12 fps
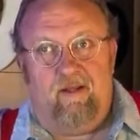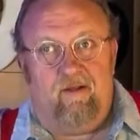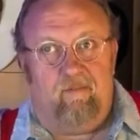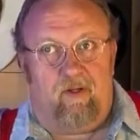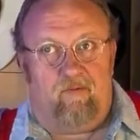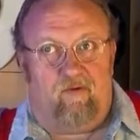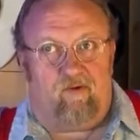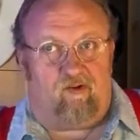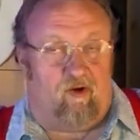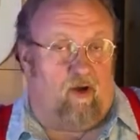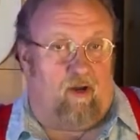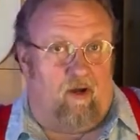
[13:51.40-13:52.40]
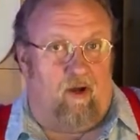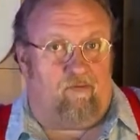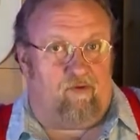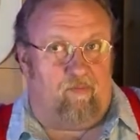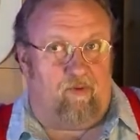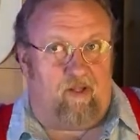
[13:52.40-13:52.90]
But if you're starting off
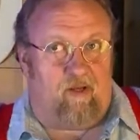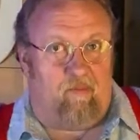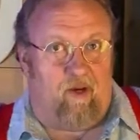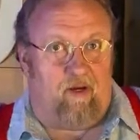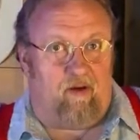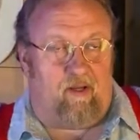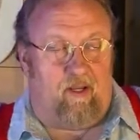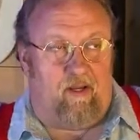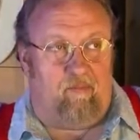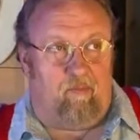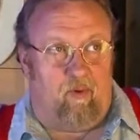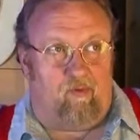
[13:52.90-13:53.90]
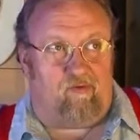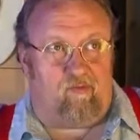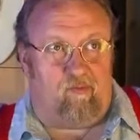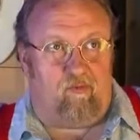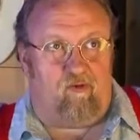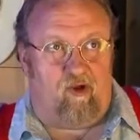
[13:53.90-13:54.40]
something in a minor key, most
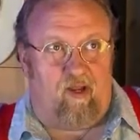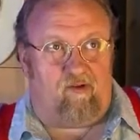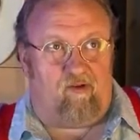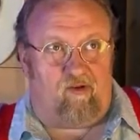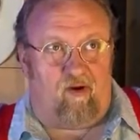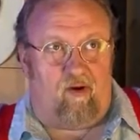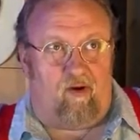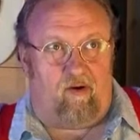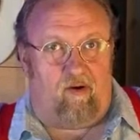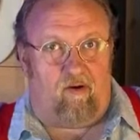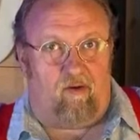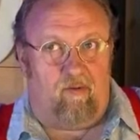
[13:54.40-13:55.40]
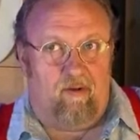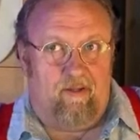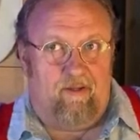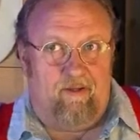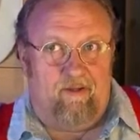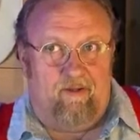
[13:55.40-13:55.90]
chances are your
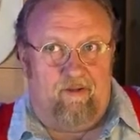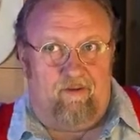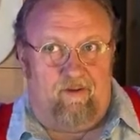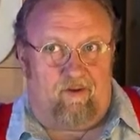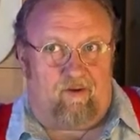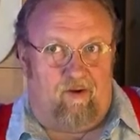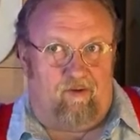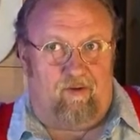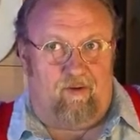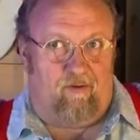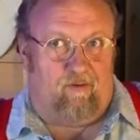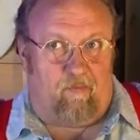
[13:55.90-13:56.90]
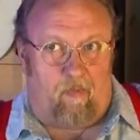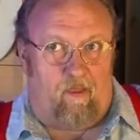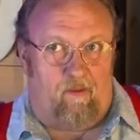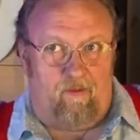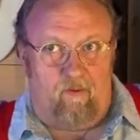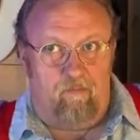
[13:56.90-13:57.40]
the the
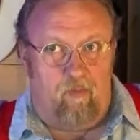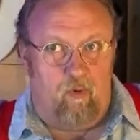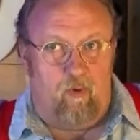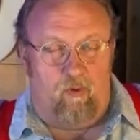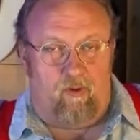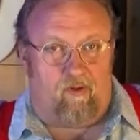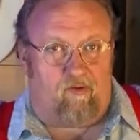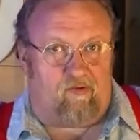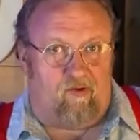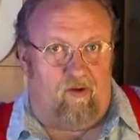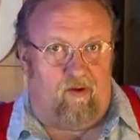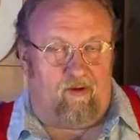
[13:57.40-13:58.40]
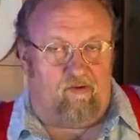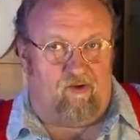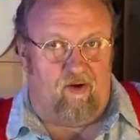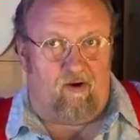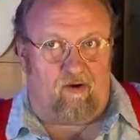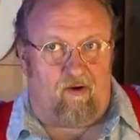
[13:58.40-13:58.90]
the mood of the song is
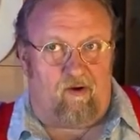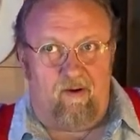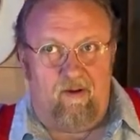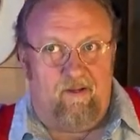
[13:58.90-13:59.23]
darker,